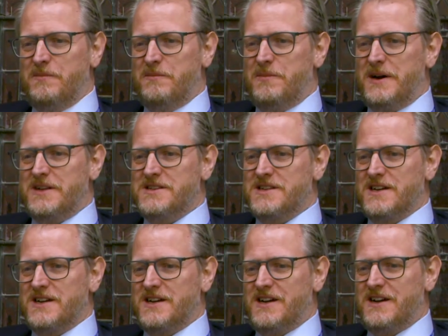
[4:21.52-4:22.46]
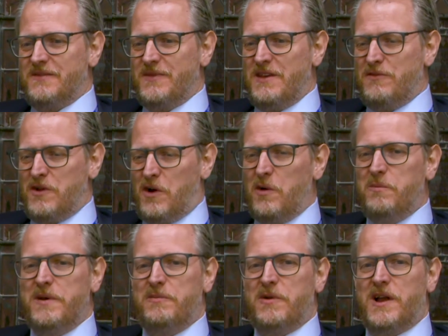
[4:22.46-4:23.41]
but uh, even old
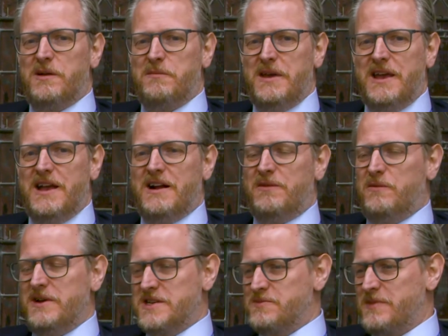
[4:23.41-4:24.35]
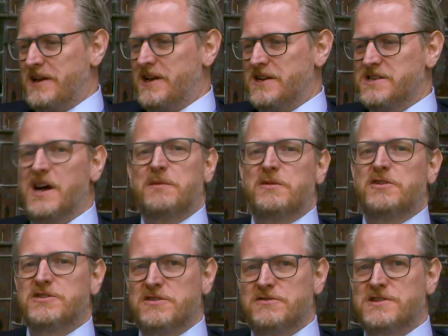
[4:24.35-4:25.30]
people like me, we spend our time
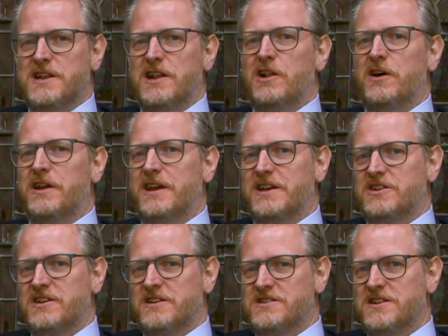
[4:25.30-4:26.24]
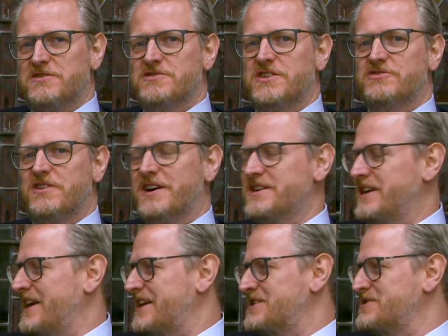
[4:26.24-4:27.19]
continuously learning and continuously trying to
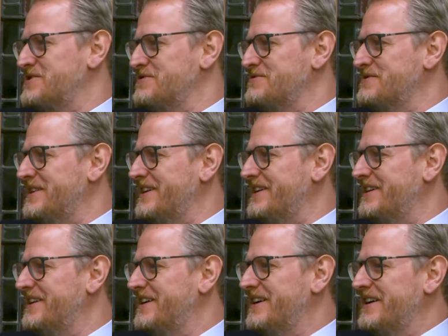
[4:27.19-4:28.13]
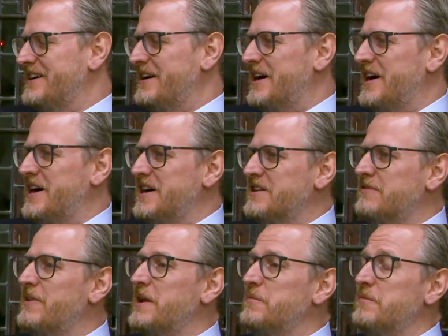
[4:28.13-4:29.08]
get to uh, uh,
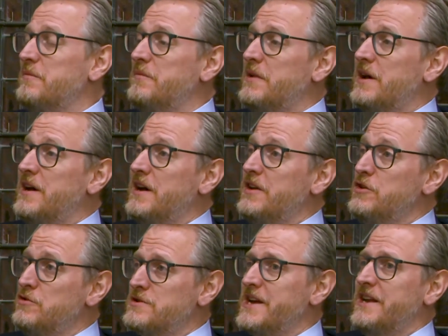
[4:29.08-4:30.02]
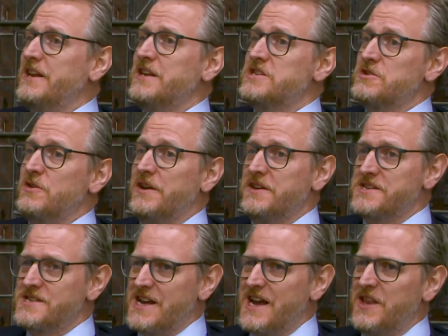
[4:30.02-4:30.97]
develop uh, new techniques to
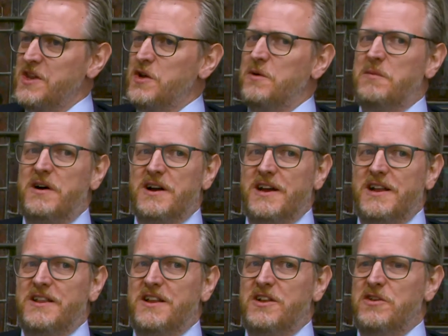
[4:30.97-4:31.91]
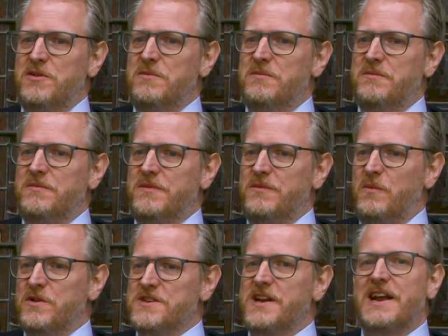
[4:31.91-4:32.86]
understand the oil market and the new
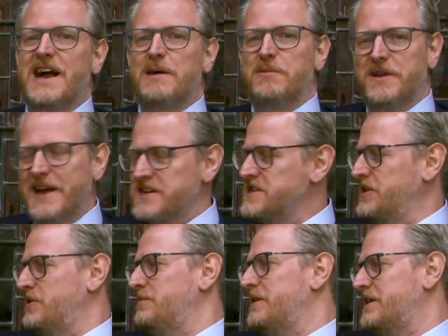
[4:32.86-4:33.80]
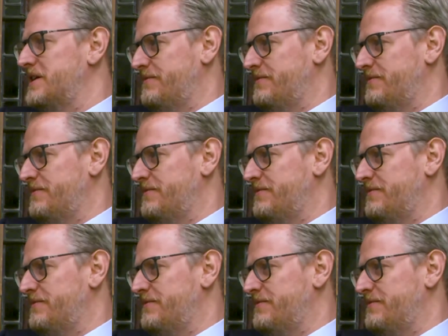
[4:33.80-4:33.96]
what's going to happen next in the oil market.